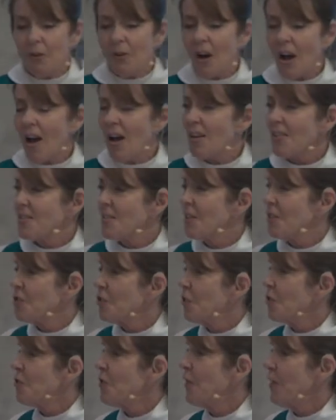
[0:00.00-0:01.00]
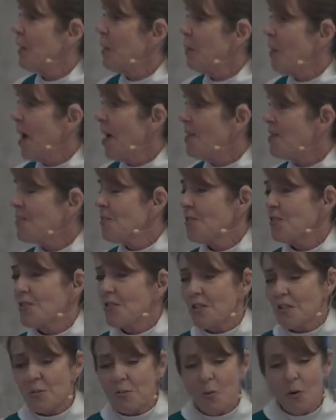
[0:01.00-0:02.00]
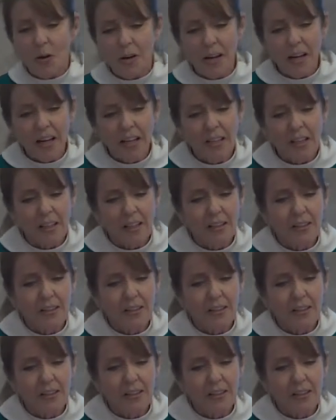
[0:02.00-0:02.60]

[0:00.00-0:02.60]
us at Church of the Apostles this morning.